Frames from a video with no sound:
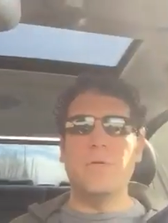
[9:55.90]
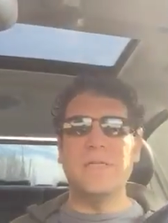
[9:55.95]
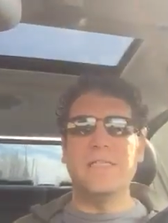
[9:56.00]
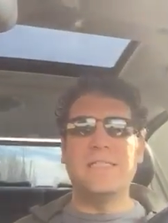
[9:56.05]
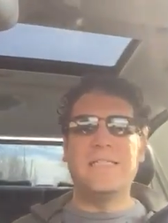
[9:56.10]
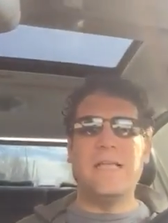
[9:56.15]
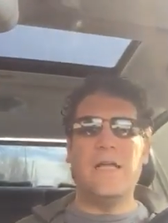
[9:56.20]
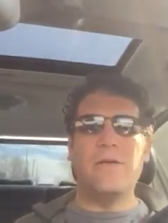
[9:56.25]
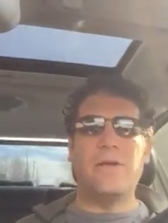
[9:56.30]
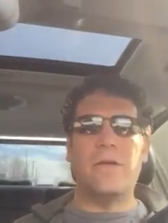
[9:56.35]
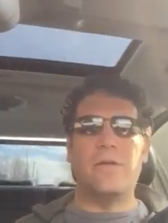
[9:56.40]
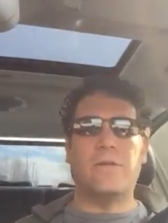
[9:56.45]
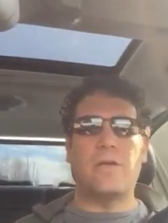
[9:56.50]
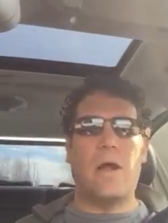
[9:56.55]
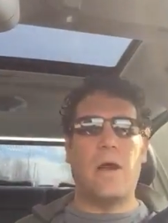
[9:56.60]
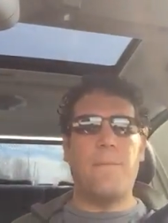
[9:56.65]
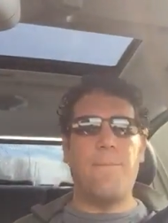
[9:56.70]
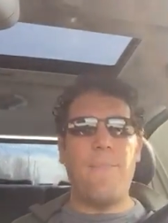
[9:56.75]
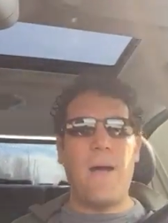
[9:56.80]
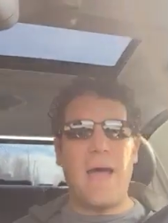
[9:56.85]
resilient.
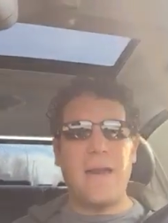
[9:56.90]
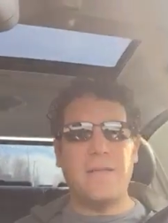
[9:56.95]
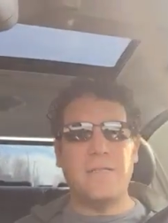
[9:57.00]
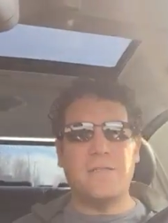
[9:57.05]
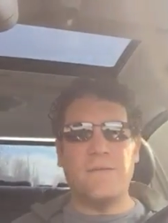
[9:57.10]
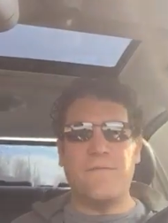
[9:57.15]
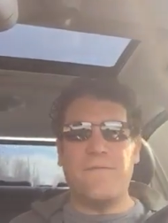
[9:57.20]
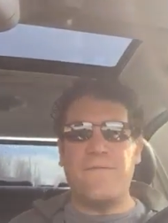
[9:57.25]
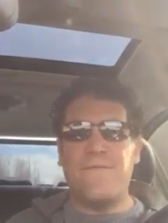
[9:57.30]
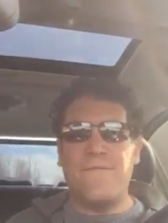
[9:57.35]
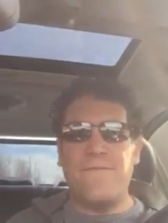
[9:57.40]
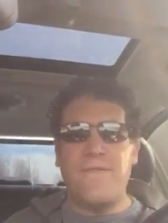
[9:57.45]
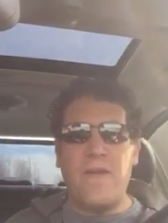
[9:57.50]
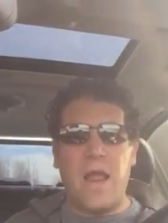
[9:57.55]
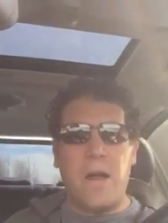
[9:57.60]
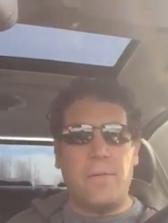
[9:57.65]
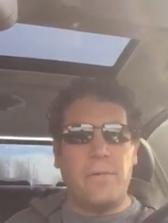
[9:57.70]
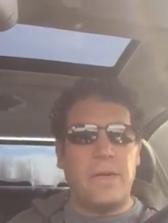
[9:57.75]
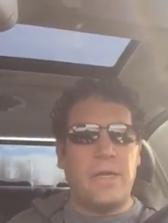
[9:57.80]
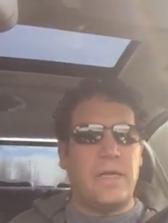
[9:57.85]
Our bodies are
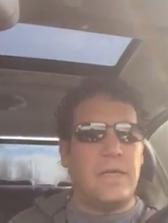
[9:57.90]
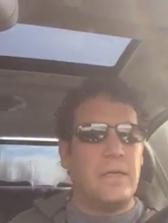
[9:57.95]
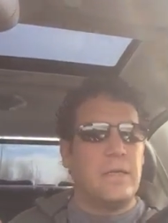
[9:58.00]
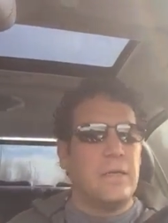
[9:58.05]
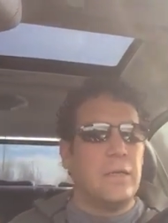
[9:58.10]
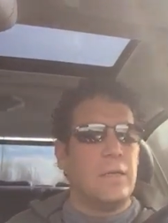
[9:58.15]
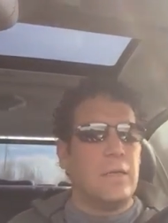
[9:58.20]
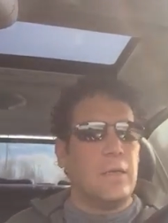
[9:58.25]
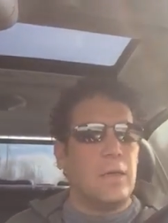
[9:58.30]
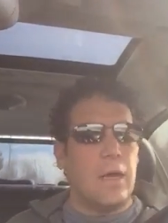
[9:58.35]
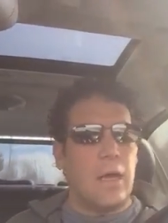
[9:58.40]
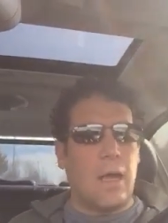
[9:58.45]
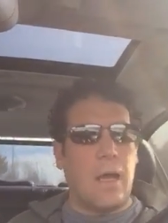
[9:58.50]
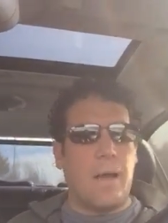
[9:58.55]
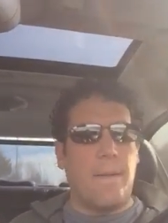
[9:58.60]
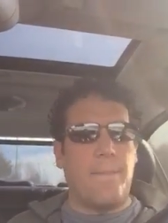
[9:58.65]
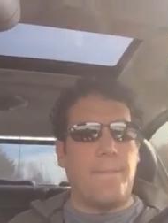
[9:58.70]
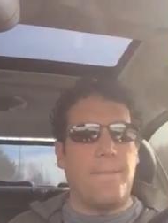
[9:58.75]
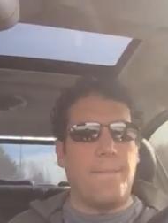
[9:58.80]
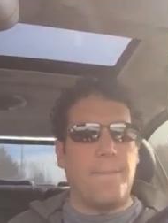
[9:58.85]
very
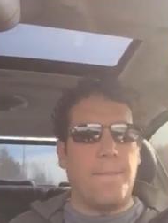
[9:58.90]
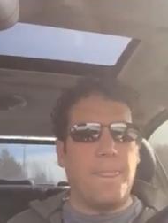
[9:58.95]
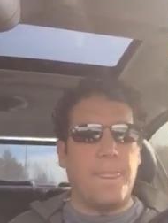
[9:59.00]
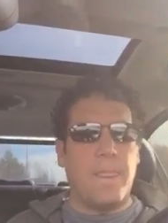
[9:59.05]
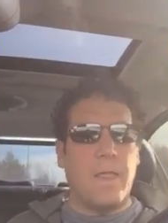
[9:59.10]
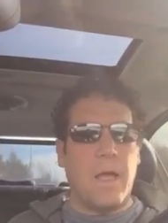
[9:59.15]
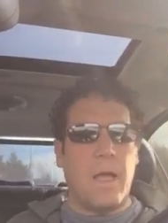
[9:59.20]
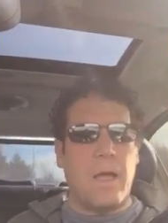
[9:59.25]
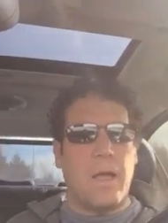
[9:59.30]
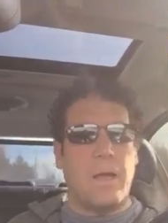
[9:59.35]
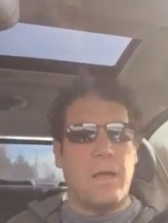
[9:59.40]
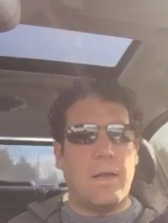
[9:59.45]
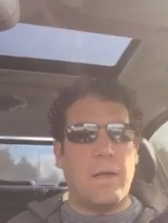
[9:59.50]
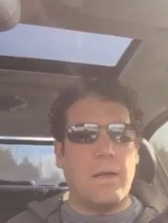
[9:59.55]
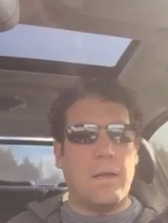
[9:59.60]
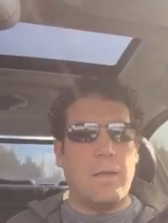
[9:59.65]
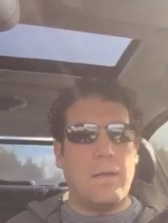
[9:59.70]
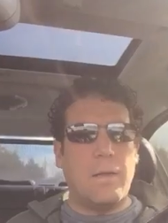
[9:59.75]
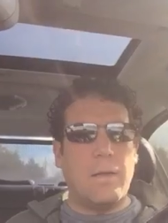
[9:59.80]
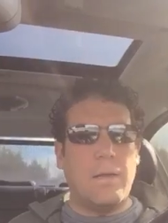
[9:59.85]
um, uh,
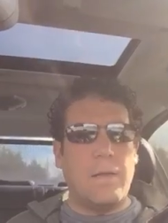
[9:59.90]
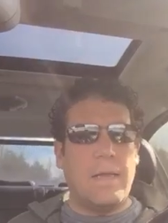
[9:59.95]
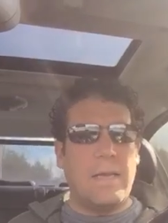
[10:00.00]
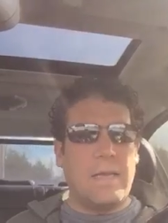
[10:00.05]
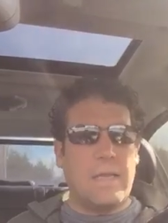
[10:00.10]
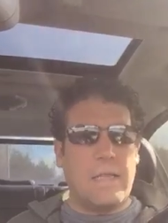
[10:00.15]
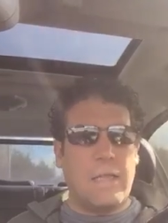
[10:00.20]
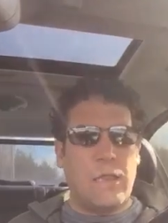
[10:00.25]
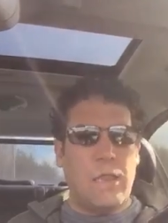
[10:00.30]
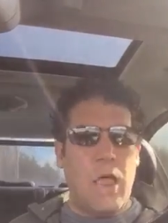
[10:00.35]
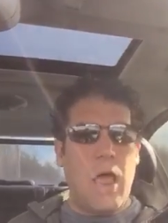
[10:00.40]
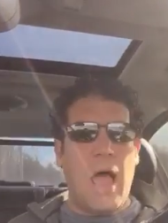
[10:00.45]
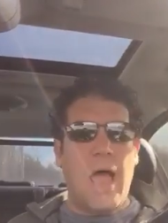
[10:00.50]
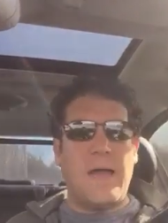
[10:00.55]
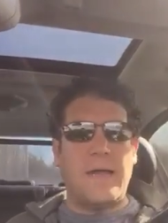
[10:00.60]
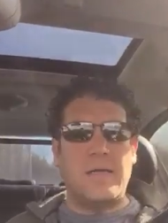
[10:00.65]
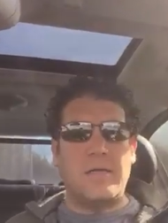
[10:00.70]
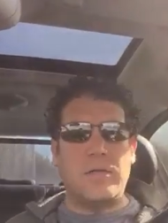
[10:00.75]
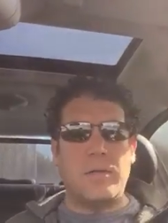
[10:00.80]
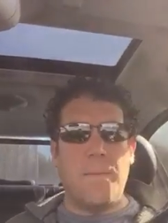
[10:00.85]

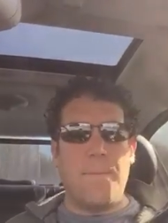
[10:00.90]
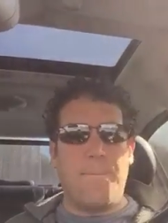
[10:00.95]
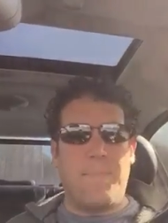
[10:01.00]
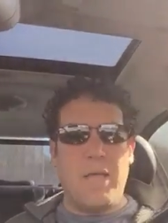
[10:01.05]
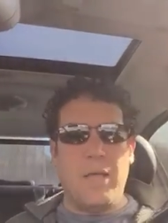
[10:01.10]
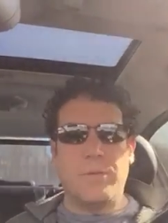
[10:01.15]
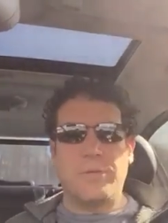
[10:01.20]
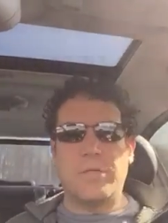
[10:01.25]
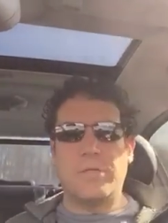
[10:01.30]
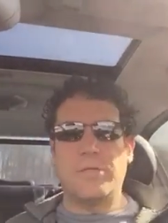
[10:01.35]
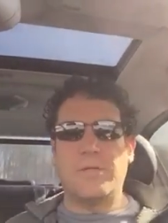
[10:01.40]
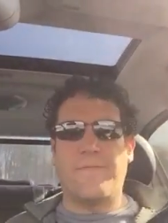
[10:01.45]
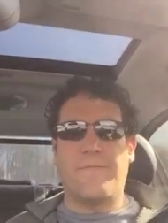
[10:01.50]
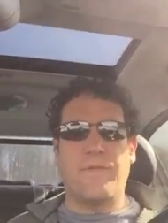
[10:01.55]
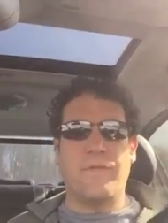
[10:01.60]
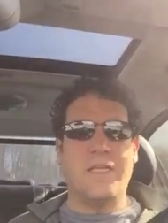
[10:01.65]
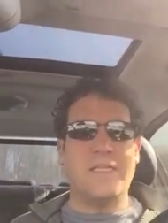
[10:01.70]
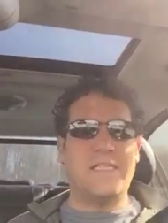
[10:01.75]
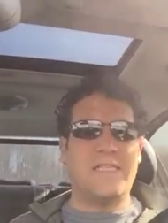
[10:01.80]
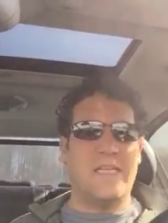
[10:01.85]
inclined, built
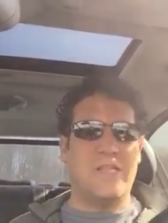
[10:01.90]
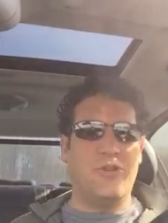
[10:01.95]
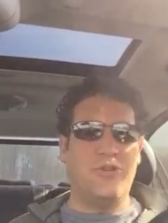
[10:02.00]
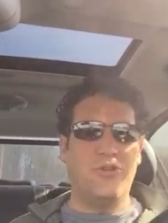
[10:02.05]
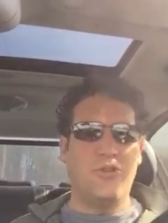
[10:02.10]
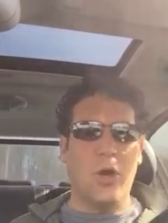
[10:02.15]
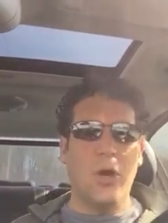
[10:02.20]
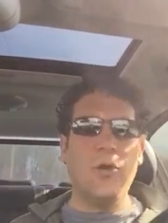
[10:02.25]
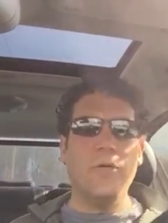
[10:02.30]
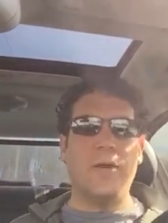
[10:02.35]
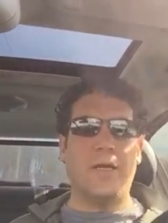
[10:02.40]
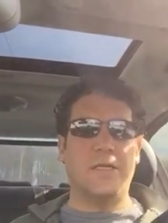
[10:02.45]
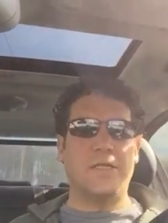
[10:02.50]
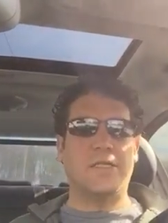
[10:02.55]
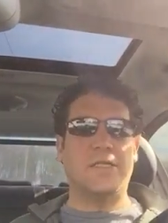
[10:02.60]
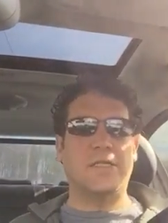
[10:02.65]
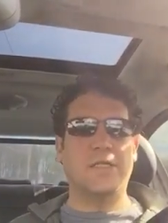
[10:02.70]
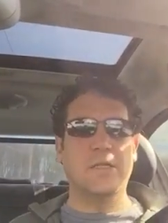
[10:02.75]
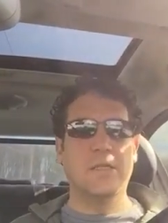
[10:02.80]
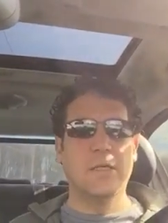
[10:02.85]
for this
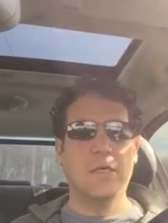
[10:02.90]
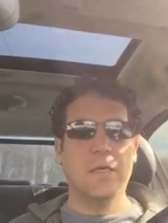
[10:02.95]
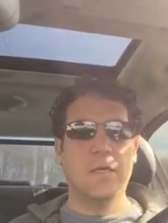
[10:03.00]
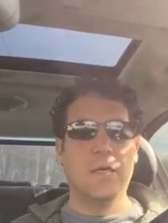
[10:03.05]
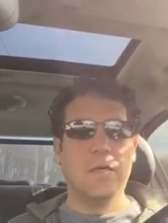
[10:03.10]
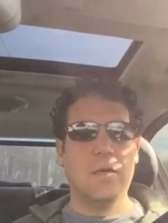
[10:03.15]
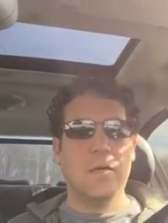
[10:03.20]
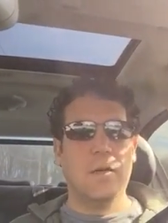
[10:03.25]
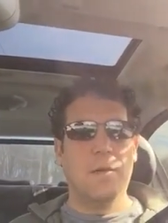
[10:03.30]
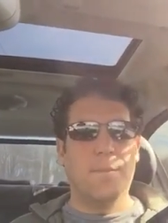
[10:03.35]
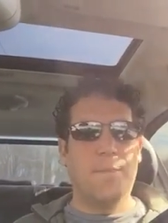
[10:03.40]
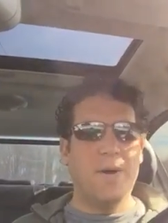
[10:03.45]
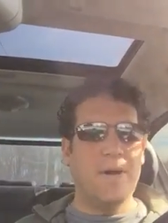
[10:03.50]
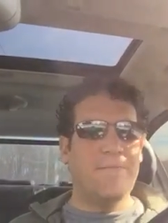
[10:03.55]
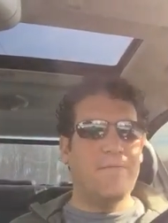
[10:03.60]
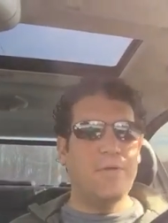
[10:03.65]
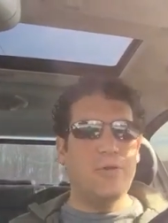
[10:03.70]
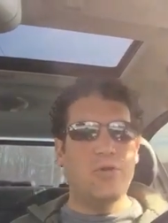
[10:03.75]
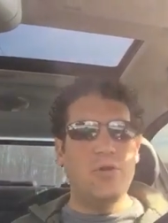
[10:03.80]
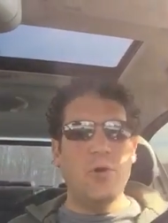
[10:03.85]
endurance. But
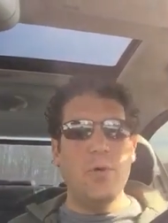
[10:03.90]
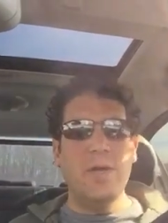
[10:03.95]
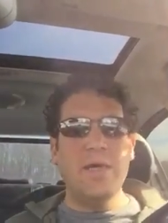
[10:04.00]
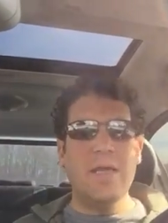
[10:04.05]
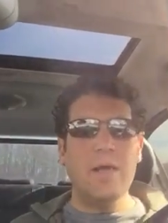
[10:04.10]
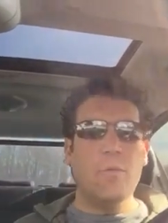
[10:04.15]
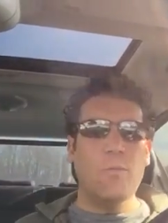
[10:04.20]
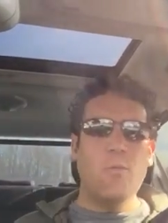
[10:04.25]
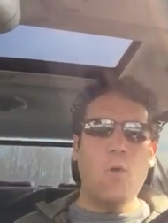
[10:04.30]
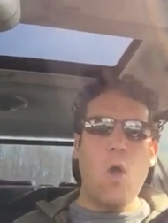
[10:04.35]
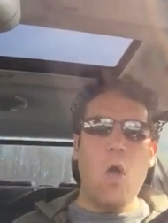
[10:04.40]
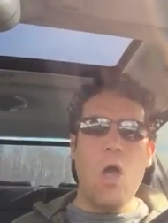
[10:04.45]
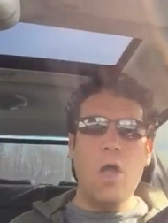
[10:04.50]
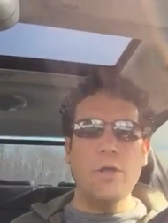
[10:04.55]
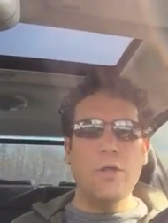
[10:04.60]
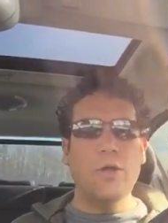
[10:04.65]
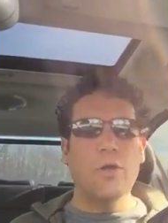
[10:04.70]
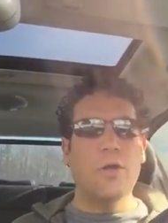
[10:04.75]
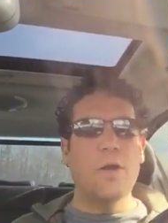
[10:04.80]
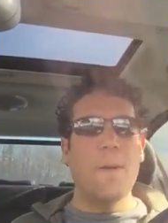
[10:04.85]
if you're doing it
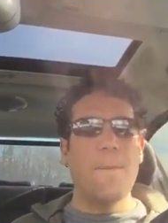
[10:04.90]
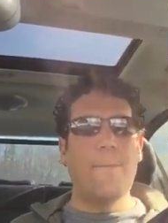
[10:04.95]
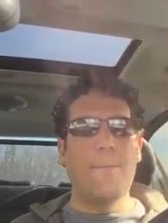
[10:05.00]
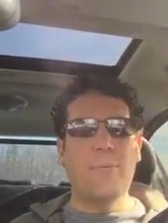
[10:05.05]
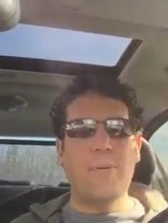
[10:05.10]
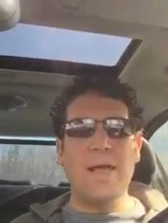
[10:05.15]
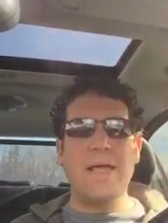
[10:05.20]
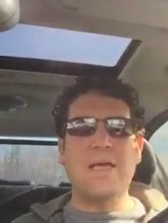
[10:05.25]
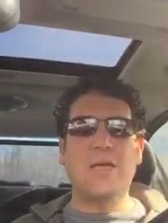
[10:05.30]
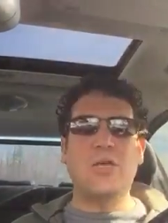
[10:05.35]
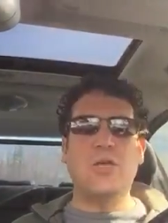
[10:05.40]
wrong, you're going to break